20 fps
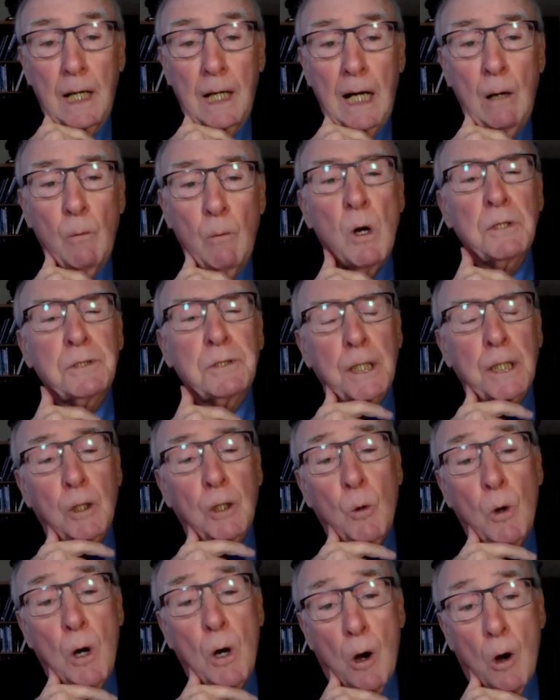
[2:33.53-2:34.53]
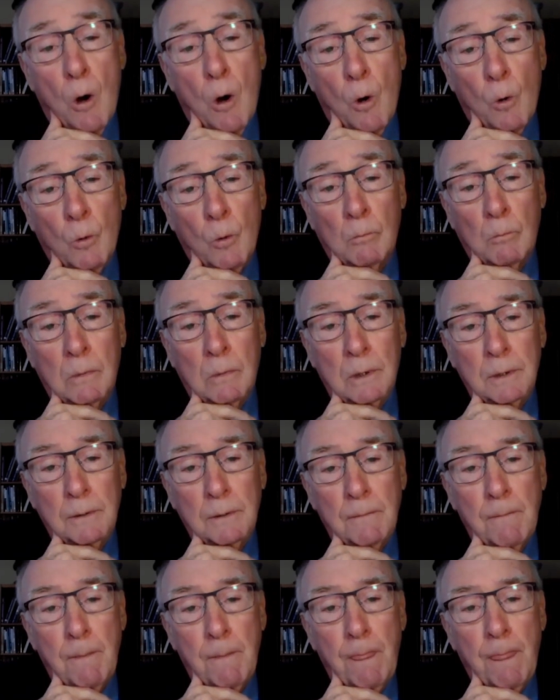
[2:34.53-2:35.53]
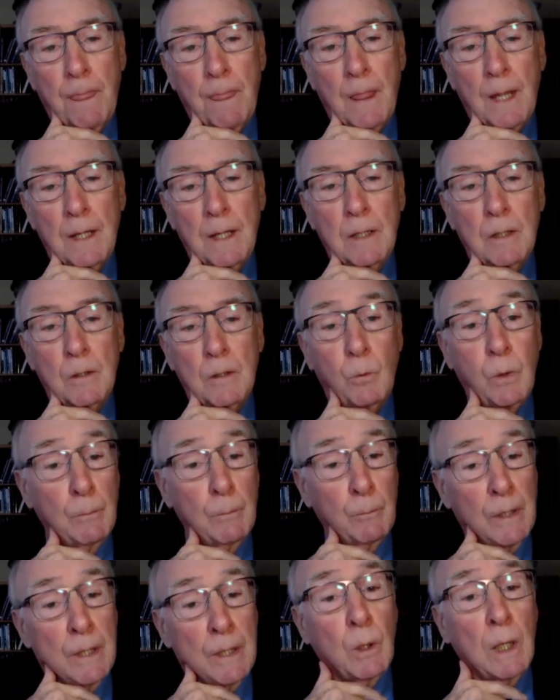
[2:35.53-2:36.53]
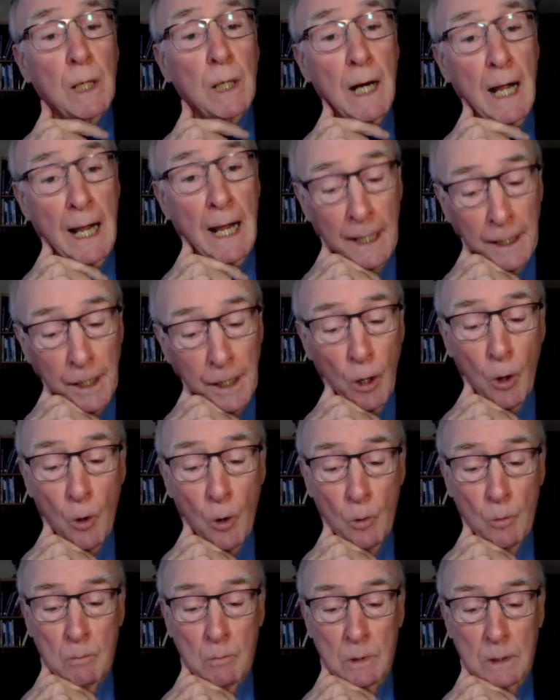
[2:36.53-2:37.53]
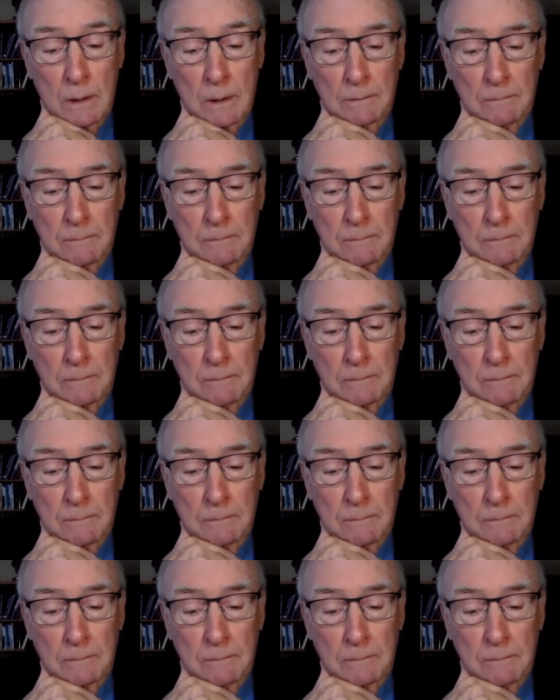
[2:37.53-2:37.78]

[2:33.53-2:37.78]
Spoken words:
I want to go home when we were at home.